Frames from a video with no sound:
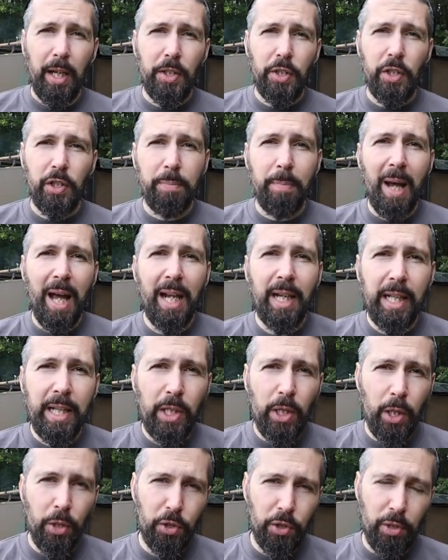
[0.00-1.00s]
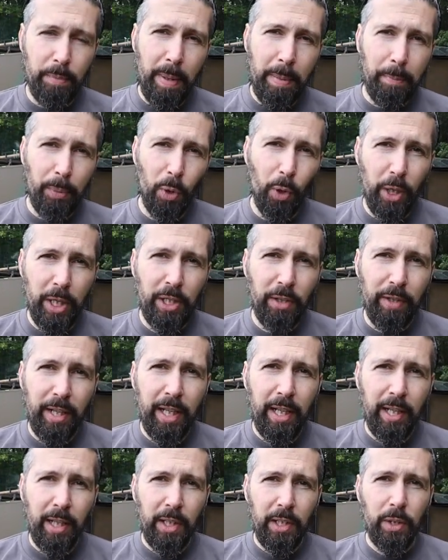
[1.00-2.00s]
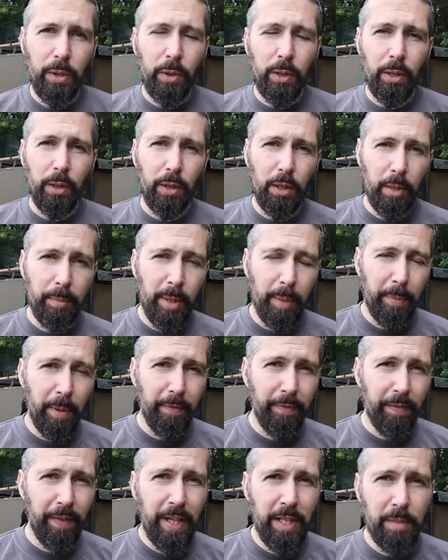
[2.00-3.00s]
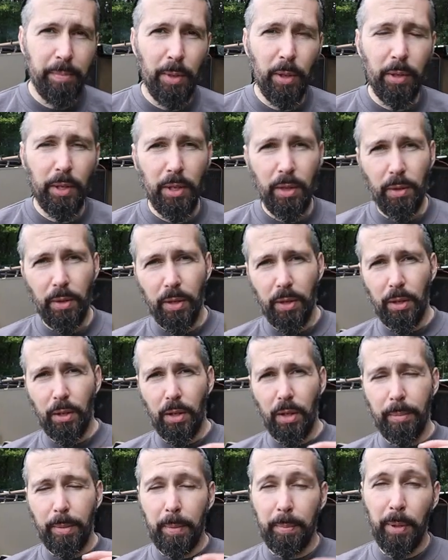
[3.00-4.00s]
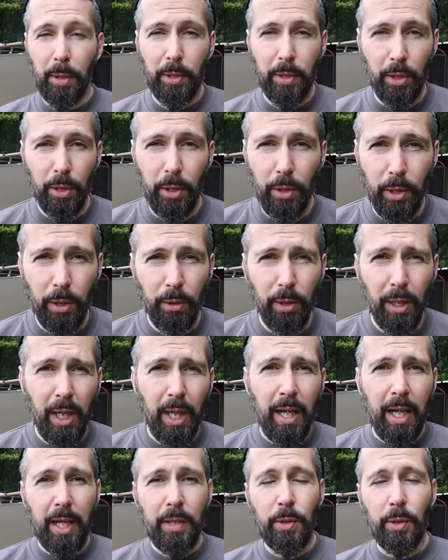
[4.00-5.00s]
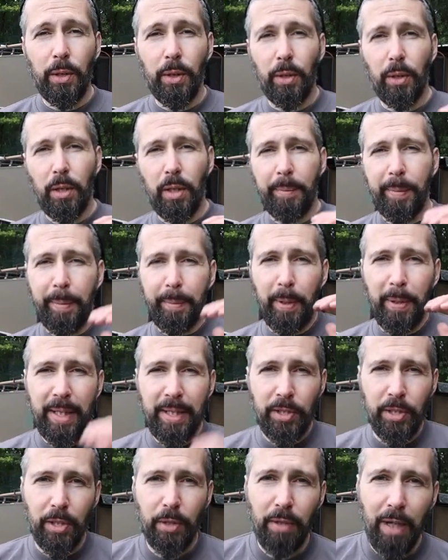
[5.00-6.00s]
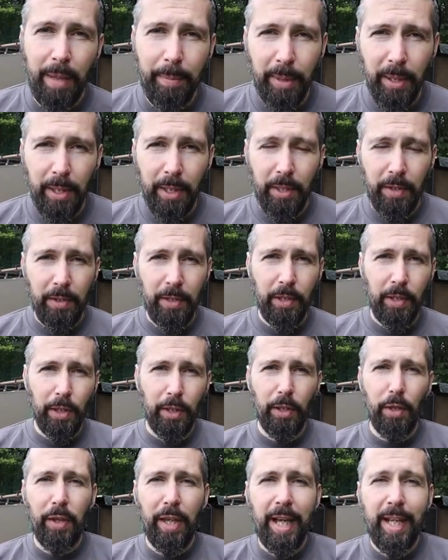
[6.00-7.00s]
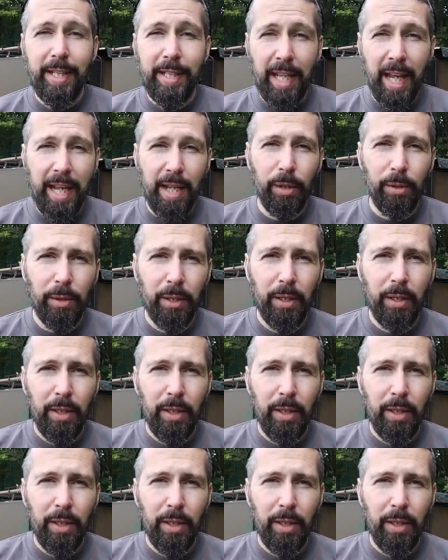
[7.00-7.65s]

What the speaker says: Smiley Custom Embroidery, you can look them up on Facebook, you can look them up on Google, and you can look them up on Instagram. The girl there, Dale,